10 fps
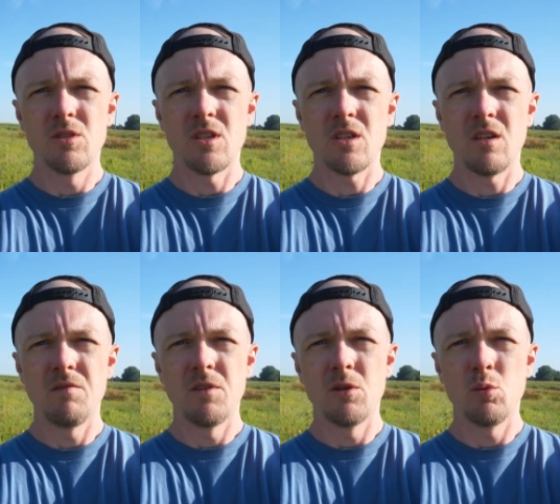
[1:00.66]
are
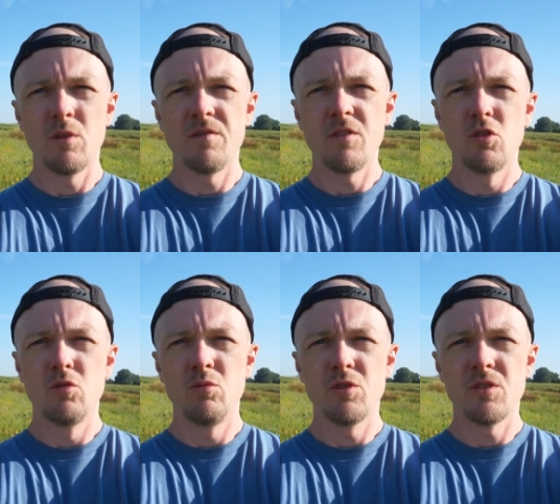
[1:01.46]
covered with
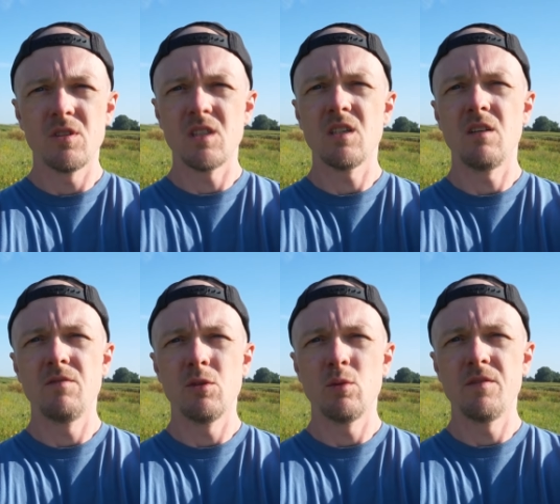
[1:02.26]
foam, which is then
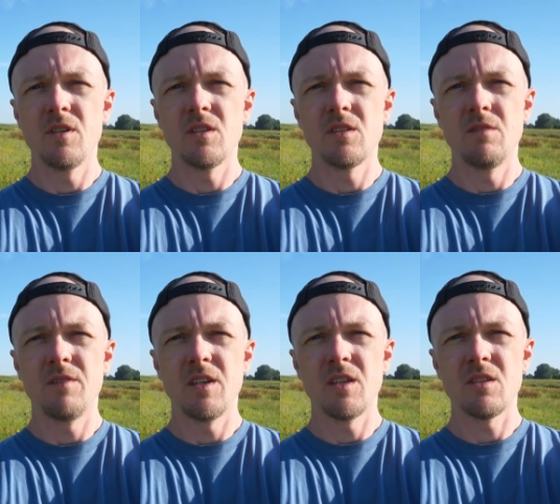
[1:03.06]
covered with a
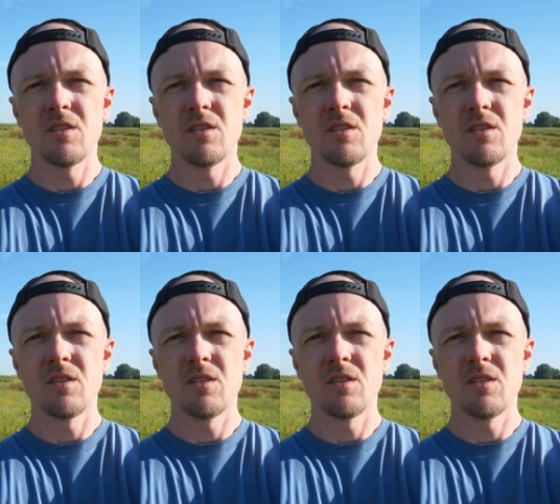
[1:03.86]
synthetic